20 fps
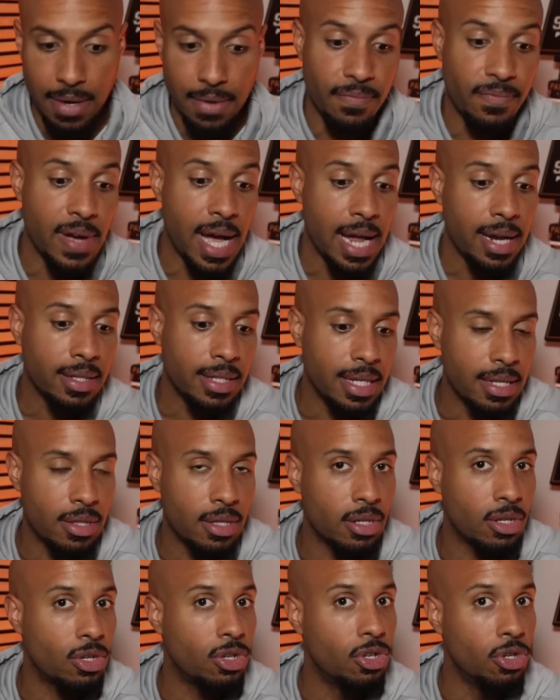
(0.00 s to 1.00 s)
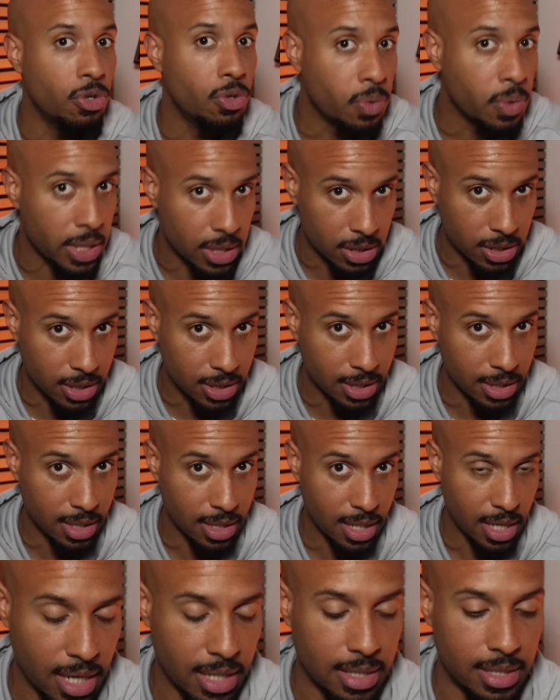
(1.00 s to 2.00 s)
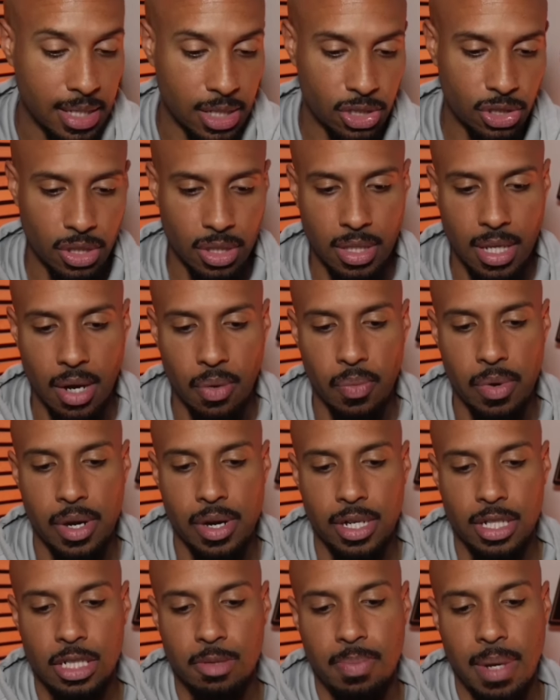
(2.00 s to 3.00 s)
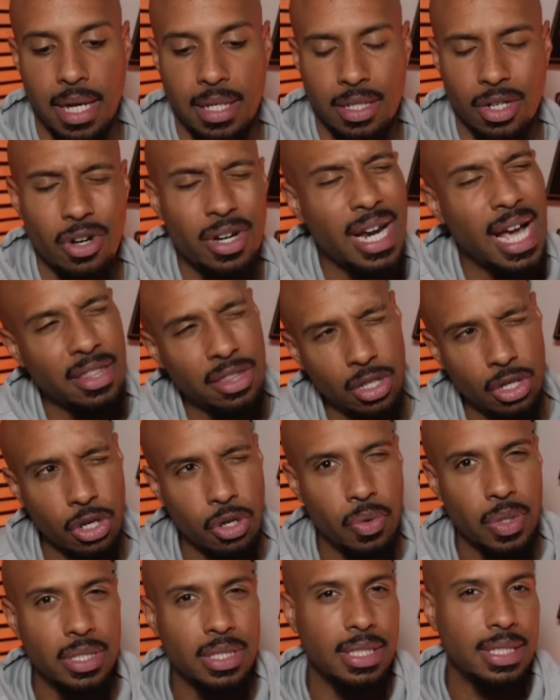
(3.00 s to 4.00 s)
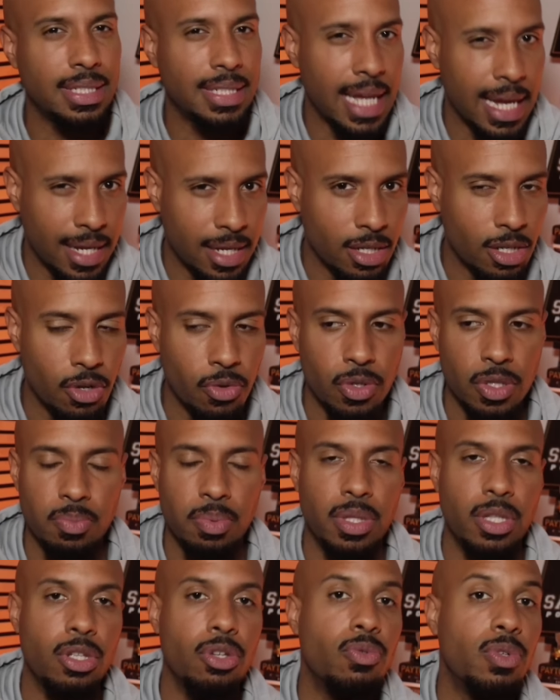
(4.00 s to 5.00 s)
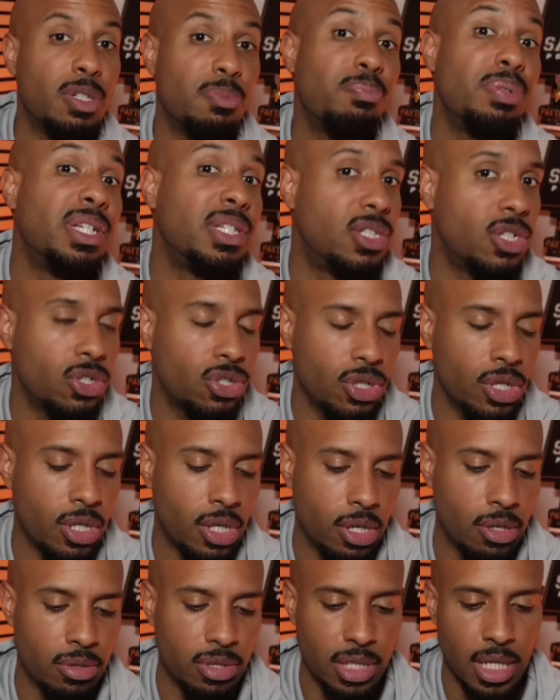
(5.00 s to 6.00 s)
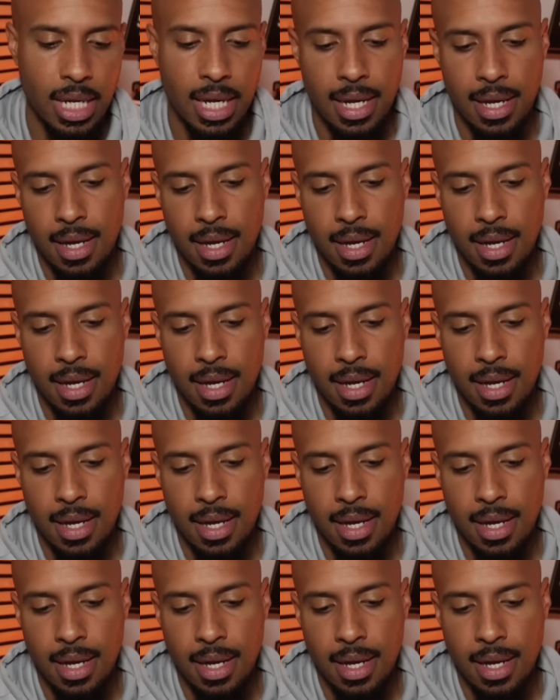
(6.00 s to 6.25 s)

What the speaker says: And finally, the newest addition that we're expecting, or not the newest, the second newest, but the newest position coach